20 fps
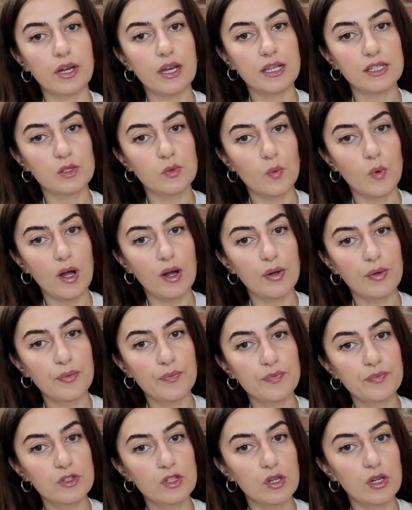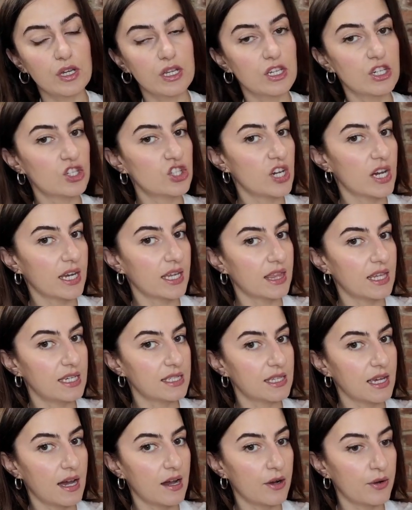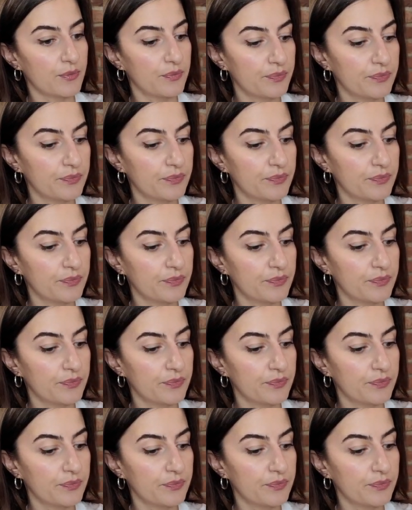as well, so you can check these out.